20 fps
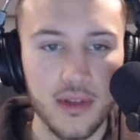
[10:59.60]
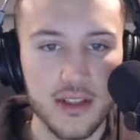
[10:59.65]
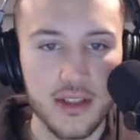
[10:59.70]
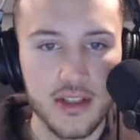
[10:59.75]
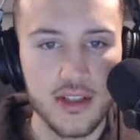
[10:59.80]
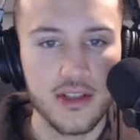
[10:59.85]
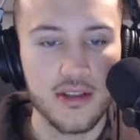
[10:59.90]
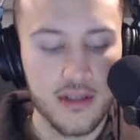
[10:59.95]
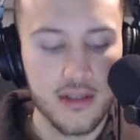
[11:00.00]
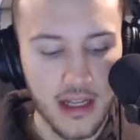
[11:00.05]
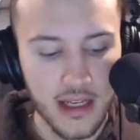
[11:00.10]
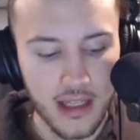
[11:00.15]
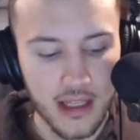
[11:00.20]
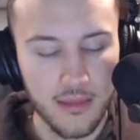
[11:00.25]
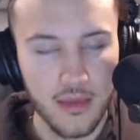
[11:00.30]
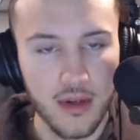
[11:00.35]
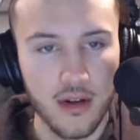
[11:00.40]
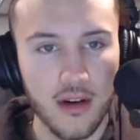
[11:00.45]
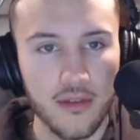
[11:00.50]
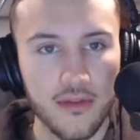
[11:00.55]
just sending them
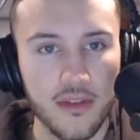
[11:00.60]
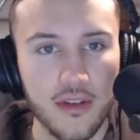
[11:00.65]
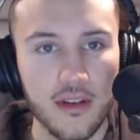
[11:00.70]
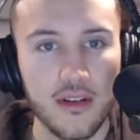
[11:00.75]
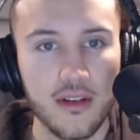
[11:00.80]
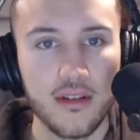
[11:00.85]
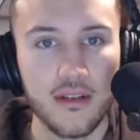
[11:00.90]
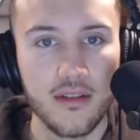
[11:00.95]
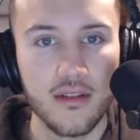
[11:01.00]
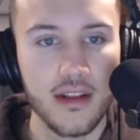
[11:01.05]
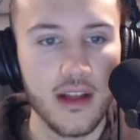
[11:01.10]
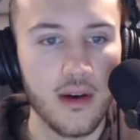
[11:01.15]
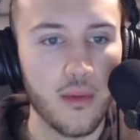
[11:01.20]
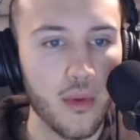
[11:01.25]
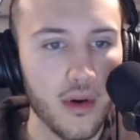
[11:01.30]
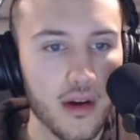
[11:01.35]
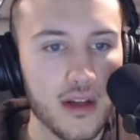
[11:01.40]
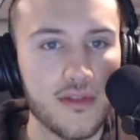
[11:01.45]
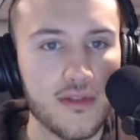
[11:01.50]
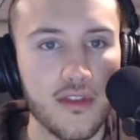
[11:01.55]
an offer that
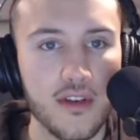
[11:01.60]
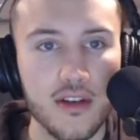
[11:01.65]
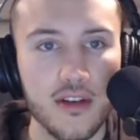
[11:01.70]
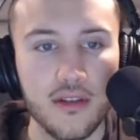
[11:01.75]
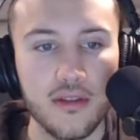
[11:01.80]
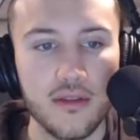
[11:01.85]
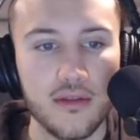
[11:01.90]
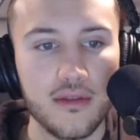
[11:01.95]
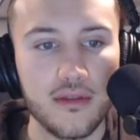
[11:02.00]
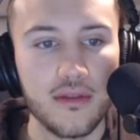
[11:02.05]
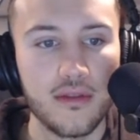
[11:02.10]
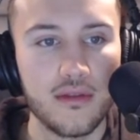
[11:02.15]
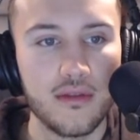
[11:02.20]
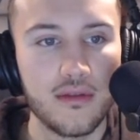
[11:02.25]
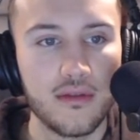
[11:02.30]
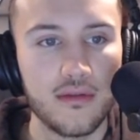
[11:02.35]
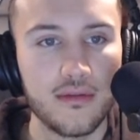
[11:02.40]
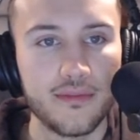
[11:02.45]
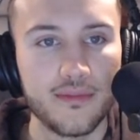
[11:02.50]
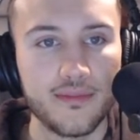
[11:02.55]
works for you
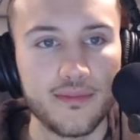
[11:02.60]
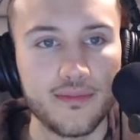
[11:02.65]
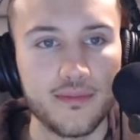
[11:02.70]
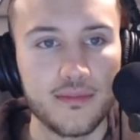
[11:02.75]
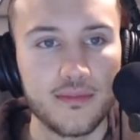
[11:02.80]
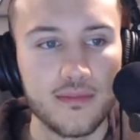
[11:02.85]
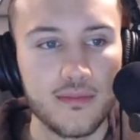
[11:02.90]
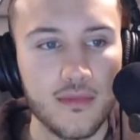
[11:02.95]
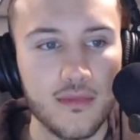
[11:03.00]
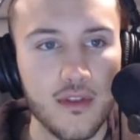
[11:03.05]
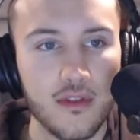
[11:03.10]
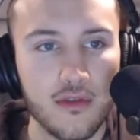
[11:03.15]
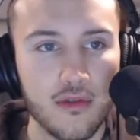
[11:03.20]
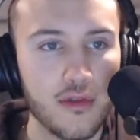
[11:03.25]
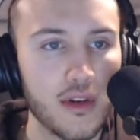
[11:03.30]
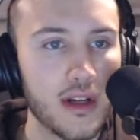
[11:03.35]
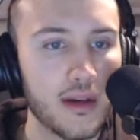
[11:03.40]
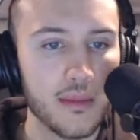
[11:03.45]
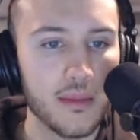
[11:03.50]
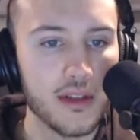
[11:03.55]
through
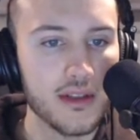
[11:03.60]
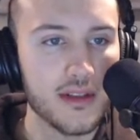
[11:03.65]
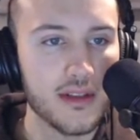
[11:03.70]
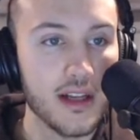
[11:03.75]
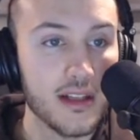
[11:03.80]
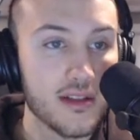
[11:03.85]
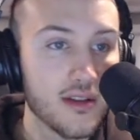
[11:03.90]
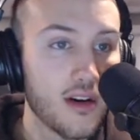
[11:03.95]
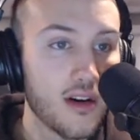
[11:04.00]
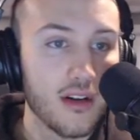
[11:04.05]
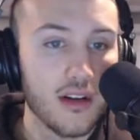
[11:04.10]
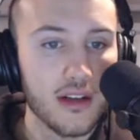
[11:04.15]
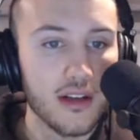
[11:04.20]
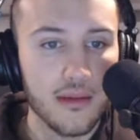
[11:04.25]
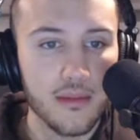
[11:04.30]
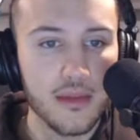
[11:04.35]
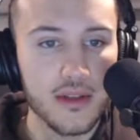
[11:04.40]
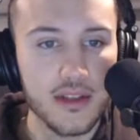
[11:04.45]
numbers. It's all a numbers